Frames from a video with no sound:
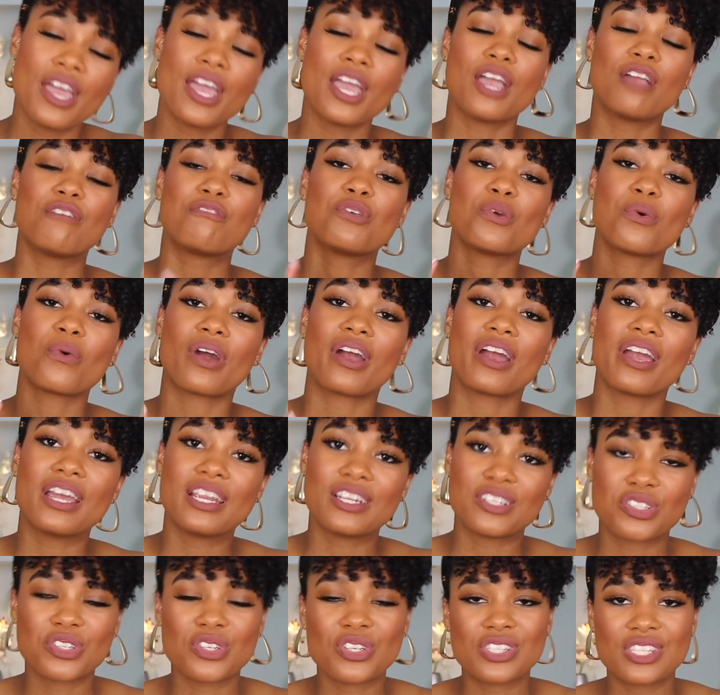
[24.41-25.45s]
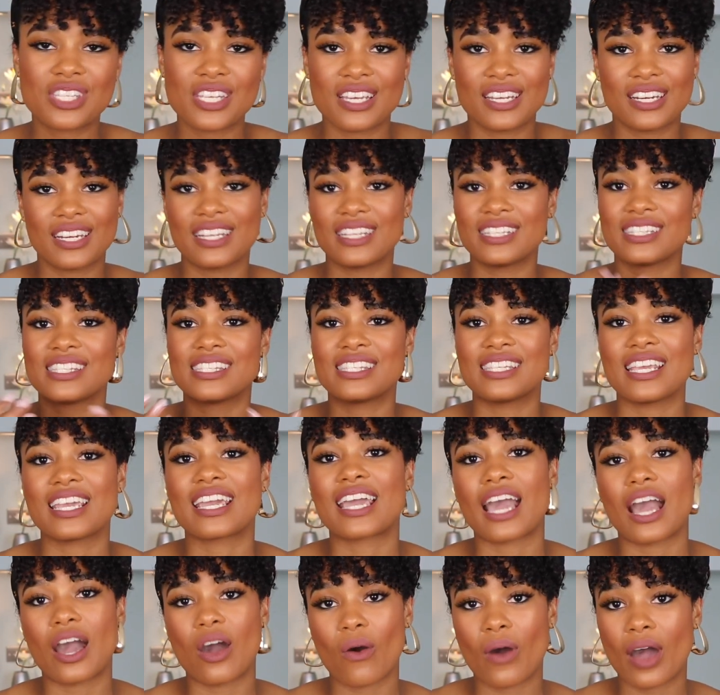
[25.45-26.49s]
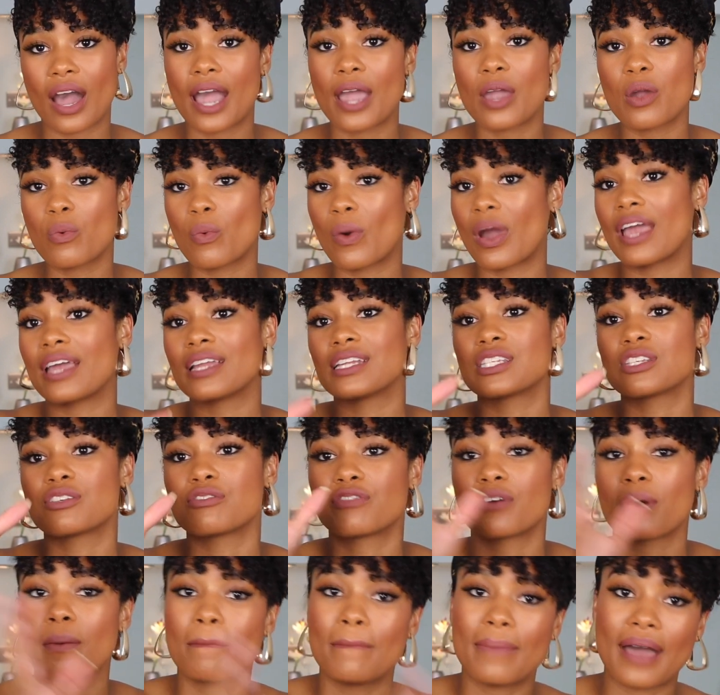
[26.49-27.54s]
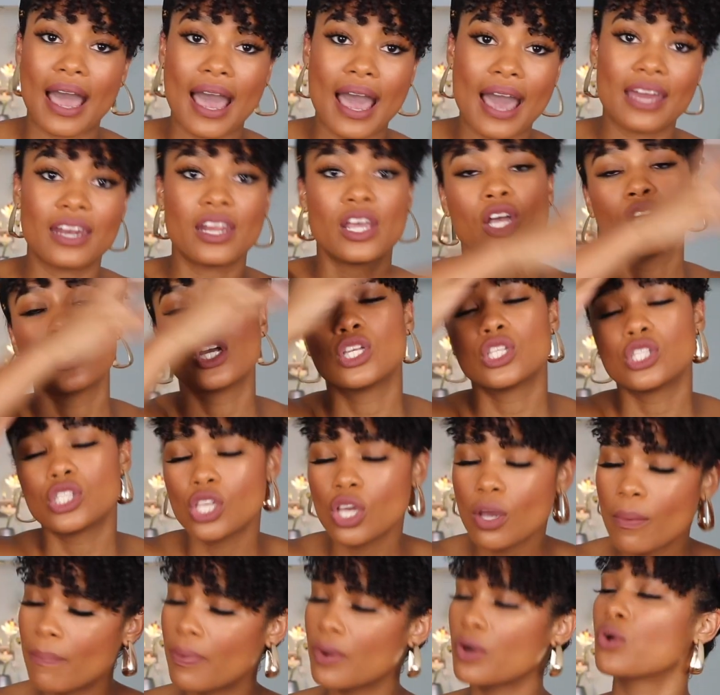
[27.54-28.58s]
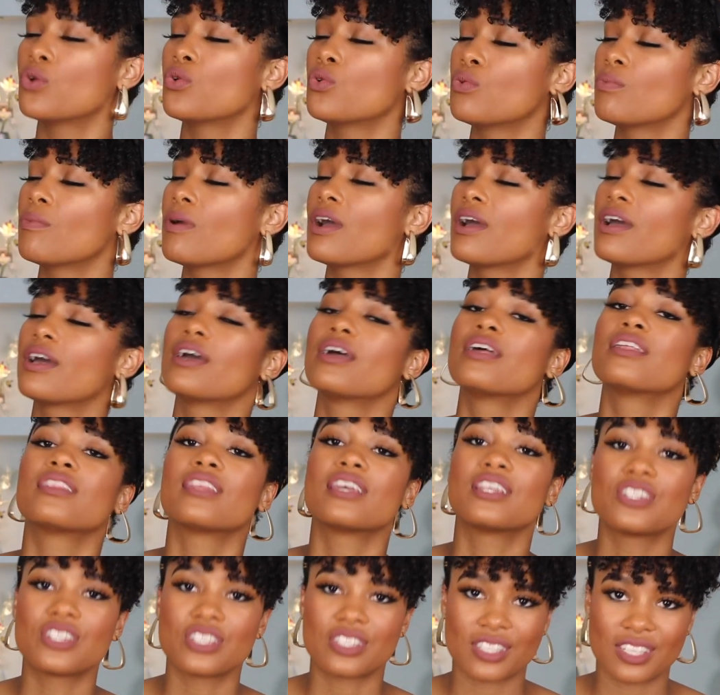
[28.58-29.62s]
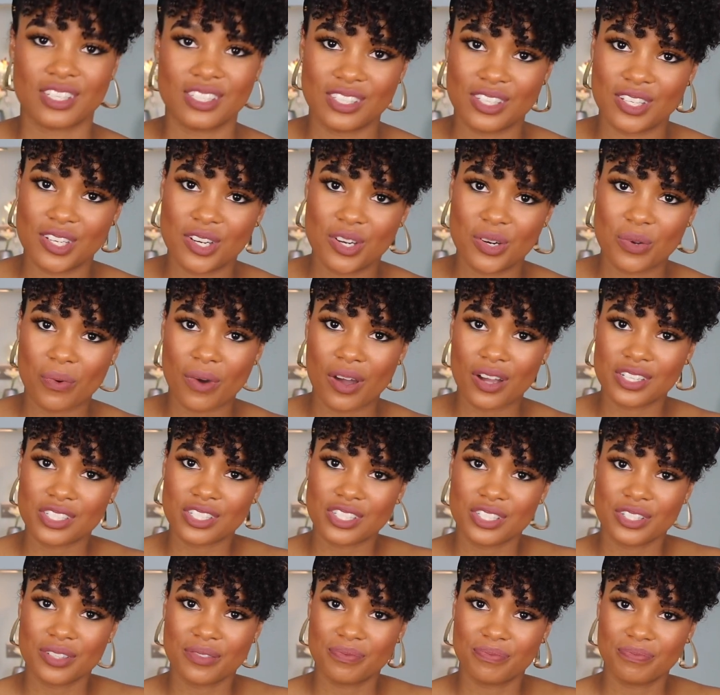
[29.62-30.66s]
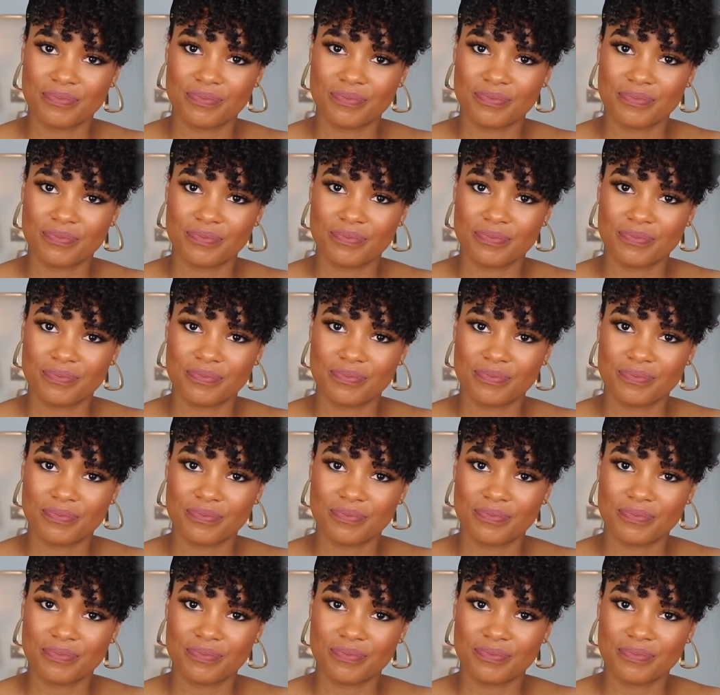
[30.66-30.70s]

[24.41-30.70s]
If you are interested in seeing how I went from bad to boom, then just continue to watch.